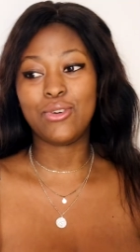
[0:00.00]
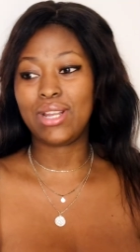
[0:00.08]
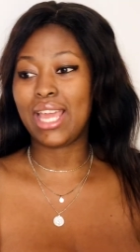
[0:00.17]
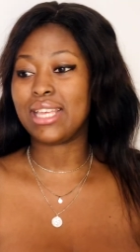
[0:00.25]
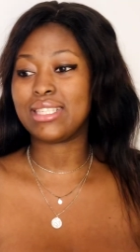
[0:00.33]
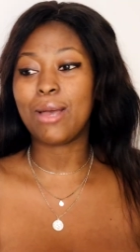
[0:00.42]

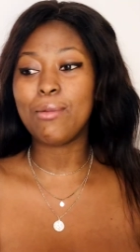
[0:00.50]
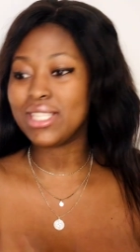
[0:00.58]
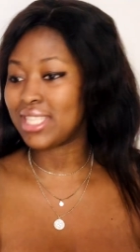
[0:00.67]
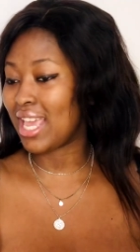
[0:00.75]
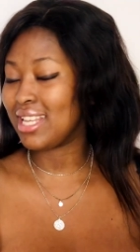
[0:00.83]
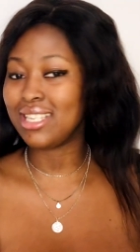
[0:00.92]
Like
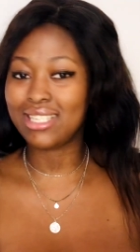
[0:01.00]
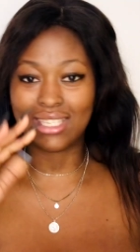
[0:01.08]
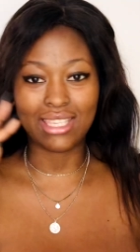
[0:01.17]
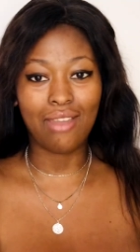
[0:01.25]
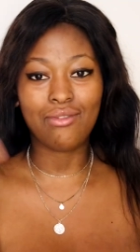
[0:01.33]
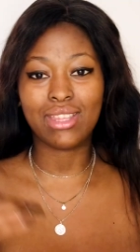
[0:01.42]
someone's energy
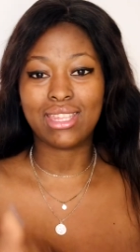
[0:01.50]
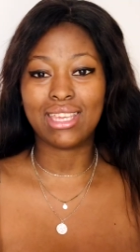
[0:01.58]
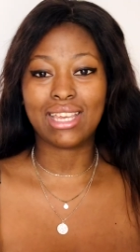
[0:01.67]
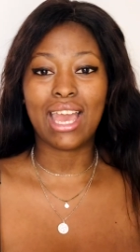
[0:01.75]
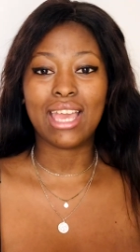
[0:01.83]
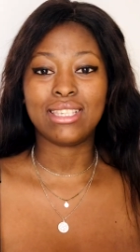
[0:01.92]
is everything,
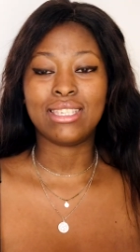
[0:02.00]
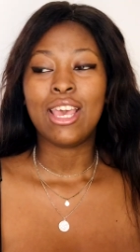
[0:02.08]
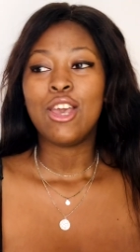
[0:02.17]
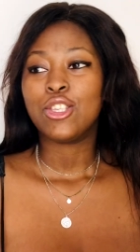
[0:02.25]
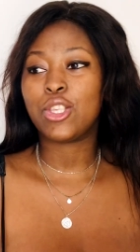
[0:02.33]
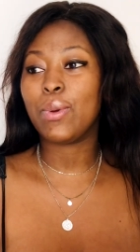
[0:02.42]
guys.
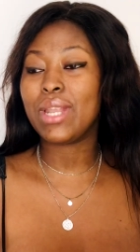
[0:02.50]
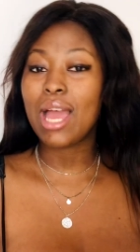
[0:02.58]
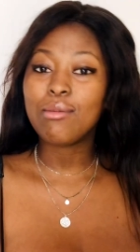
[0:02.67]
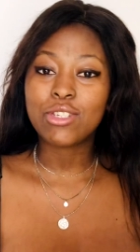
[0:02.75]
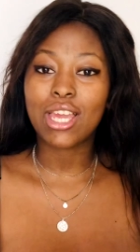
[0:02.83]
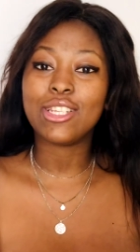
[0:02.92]
So when
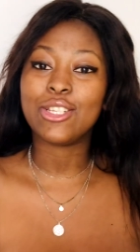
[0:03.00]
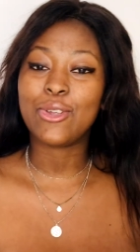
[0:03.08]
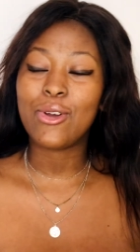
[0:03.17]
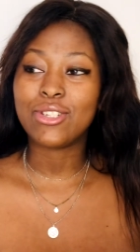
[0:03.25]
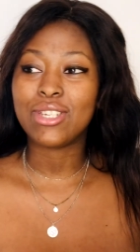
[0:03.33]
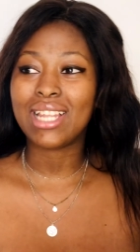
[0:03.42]
I'm trying to
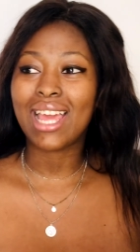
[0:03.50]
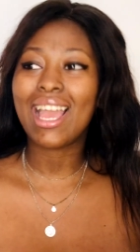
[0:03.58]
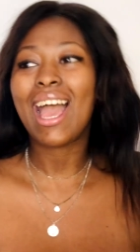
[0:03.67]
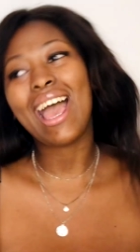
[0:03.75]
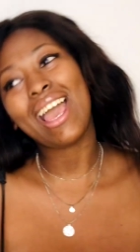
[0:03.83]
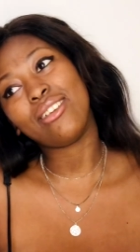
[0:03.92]
talk to you, like,
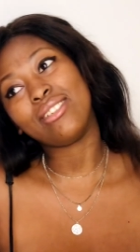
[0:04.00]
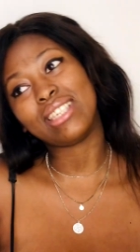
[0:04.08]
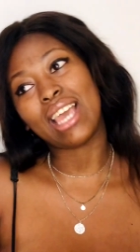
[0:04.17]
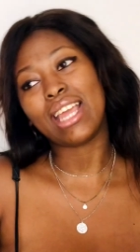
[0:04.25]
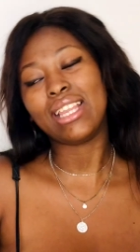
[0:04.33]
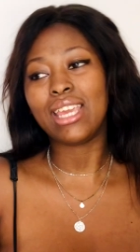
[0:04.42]
hi,
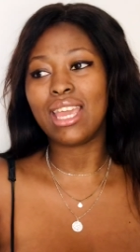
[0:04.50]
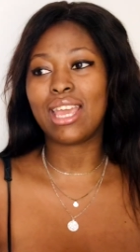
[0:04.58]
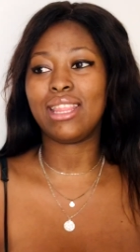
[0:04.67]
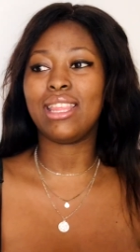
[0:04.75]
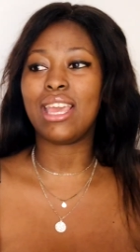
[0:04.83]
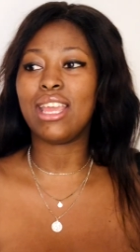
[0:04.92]
Ndani,
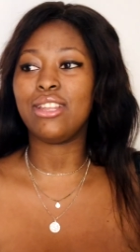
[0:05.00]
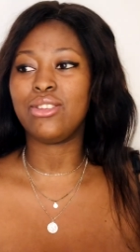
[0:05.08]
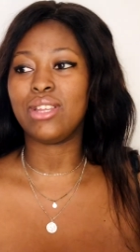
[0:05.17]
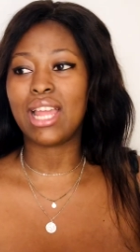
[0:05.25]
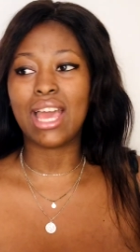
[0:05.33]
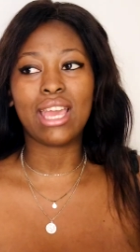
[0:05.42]
and then
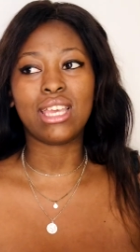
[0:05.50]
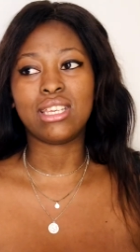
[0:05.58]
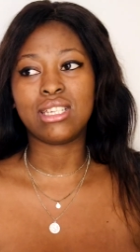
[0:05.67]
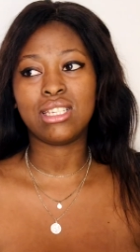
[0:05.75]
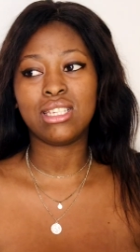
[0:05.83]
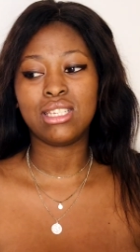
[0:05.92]
you're like,
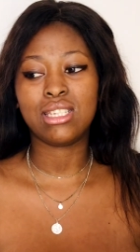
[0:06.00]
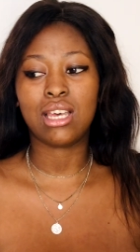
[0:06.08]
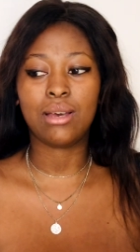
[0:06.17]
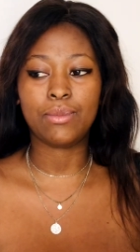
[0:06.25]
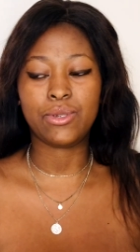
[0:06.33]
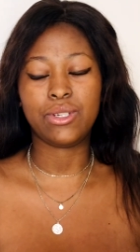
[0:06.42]

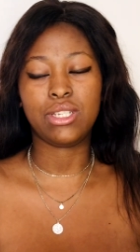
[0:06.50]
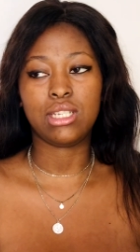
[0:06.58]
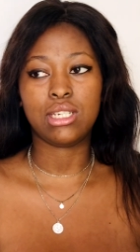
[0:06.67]
I'm good.